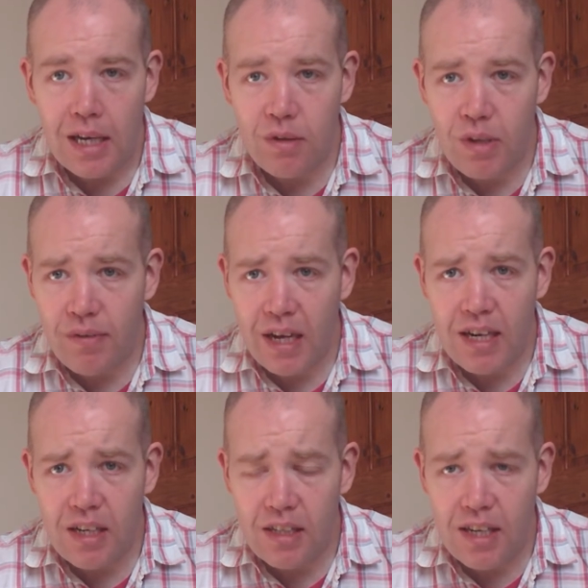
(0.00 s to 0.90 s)
I've never
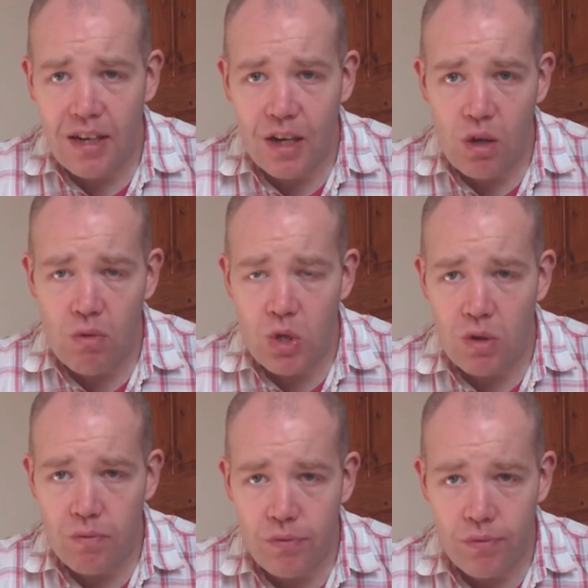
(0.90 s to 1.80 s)
had a
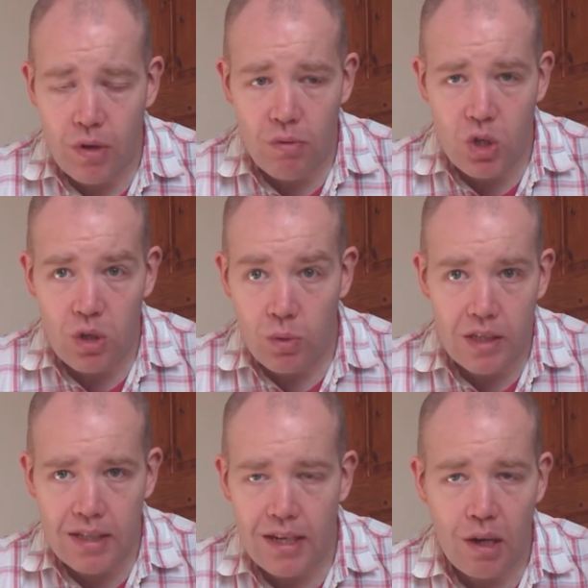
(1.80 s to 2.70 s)
original
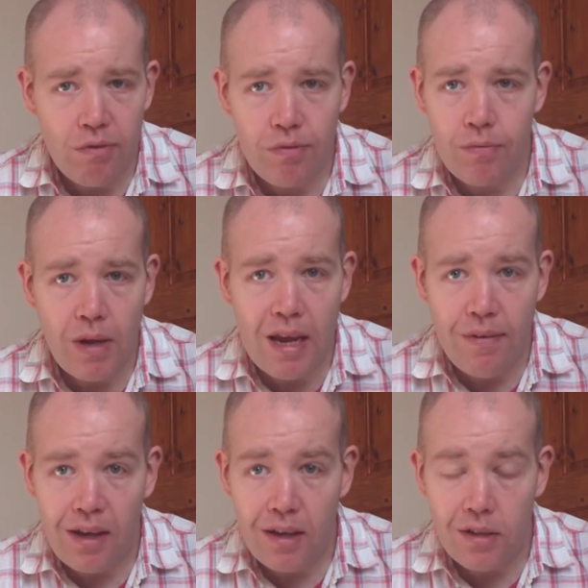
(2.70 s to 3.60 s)
Nintendo
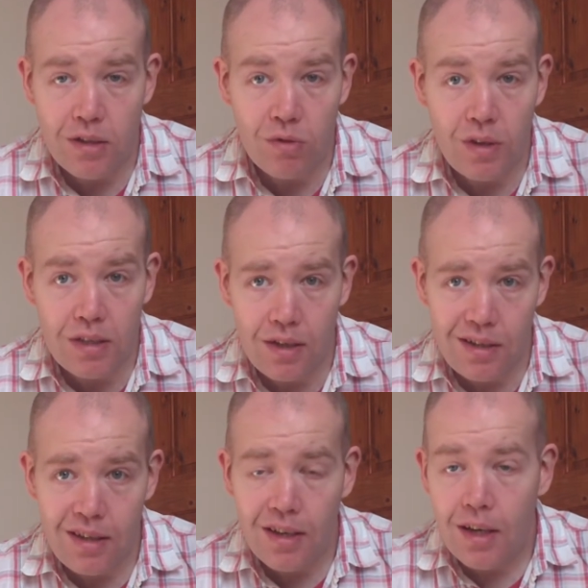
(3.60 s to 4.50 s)
ever until
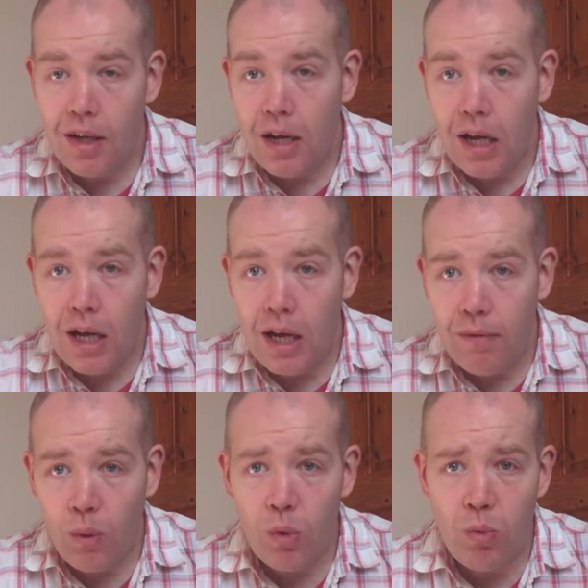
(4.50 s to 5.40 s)
recently,
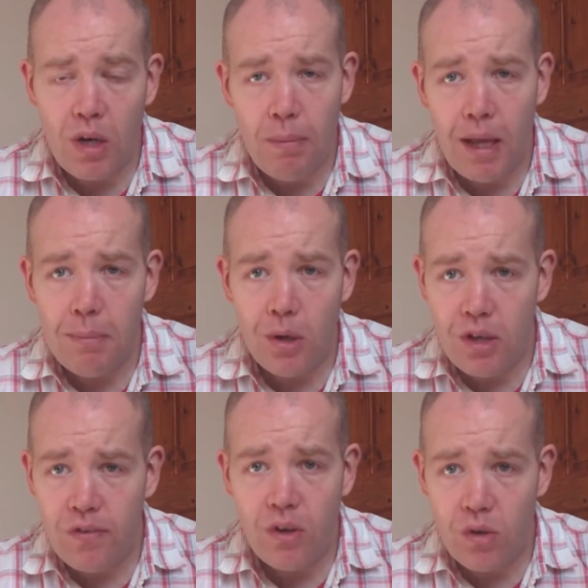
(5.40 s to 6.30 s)
I've always wanted to play
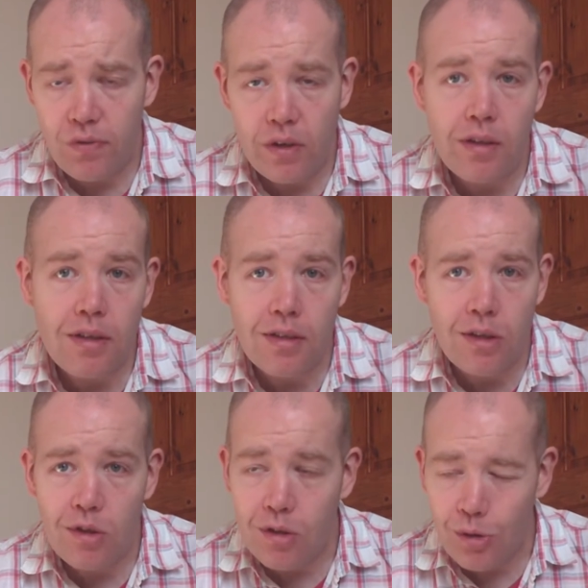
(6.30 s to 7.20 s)
Mighty Final Fight
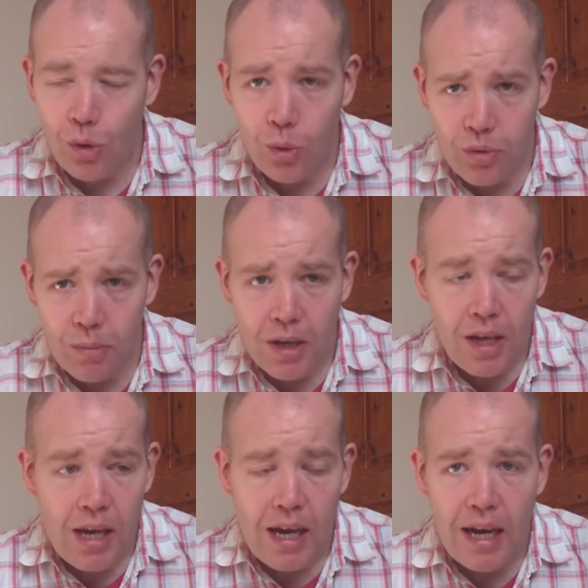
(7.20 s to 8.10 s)
because it just looks awesome.
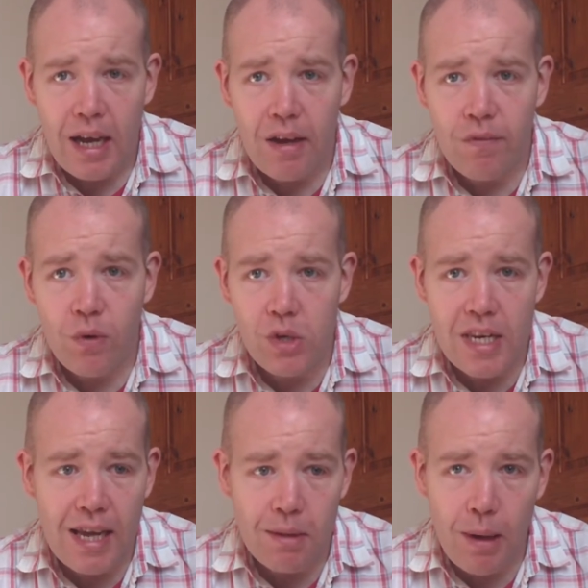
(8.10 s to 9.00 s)
And
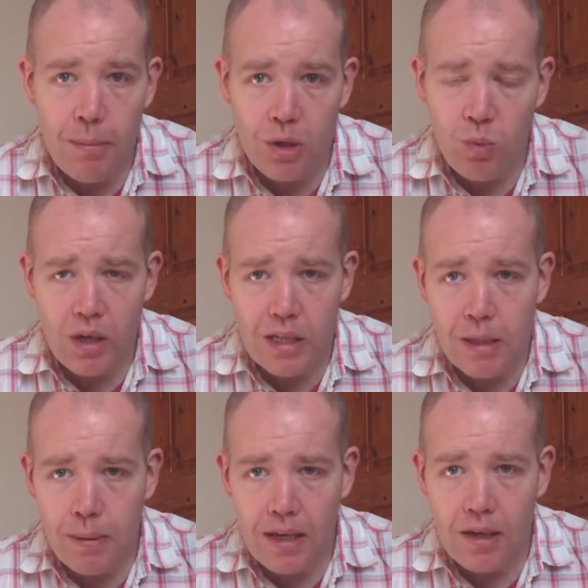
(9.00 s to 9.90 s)
unfortunately now at the moment there's one
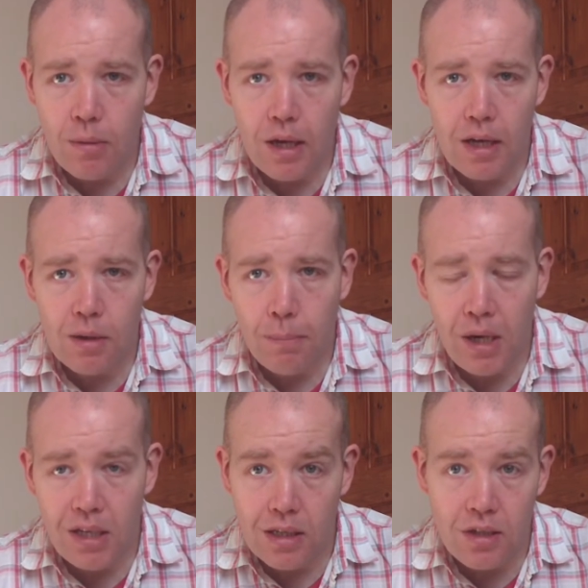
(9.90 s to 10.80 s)
on eBay
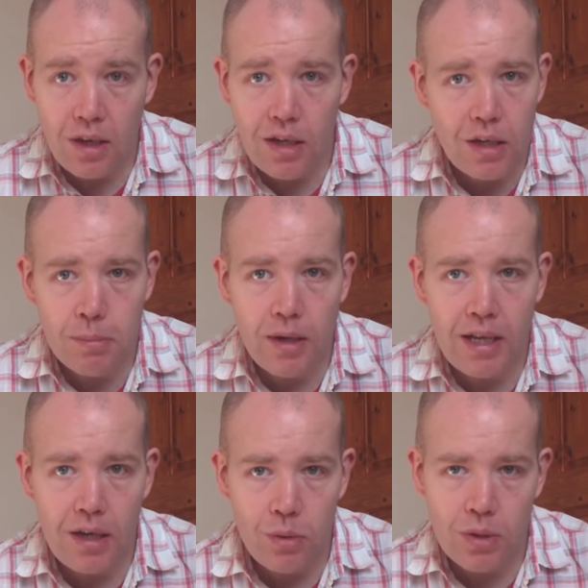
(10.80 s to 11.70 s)
complete, because I ain't going to
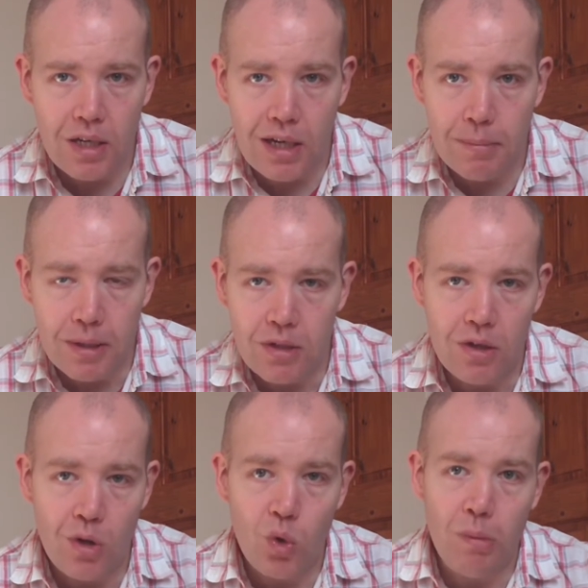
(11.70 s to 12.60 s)
buy that loose cart because
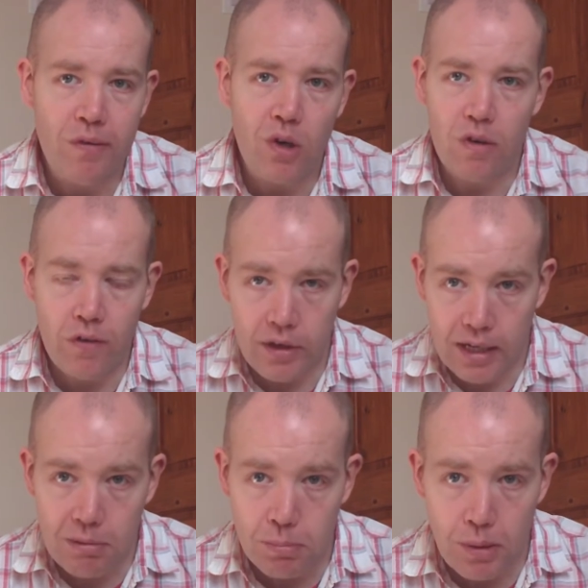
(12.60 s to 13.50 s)
I've got all my Final
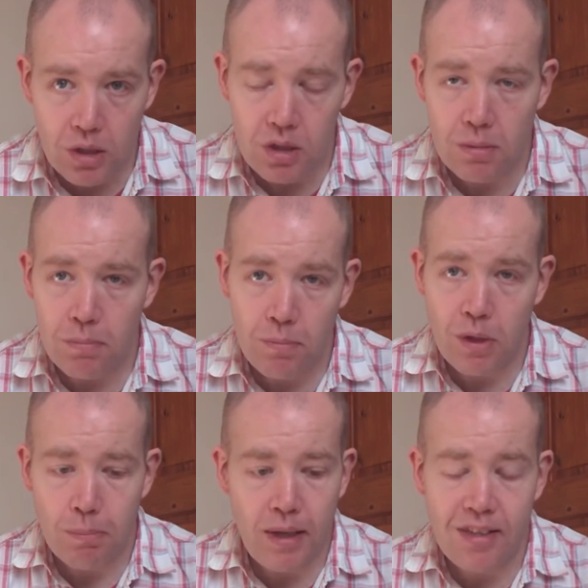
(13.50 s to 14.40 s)
Fight games boxed.
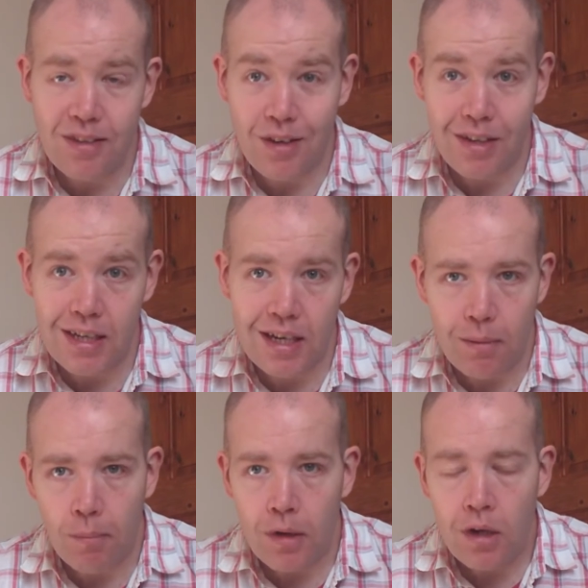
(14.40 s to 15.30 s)
That means that I can get
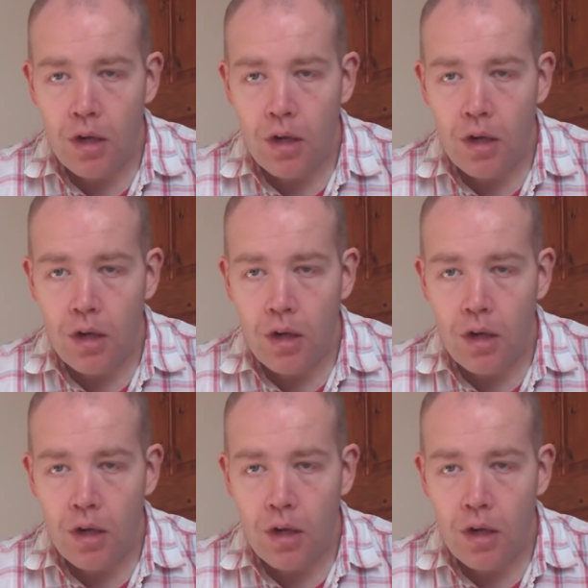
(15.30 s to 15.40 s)
them.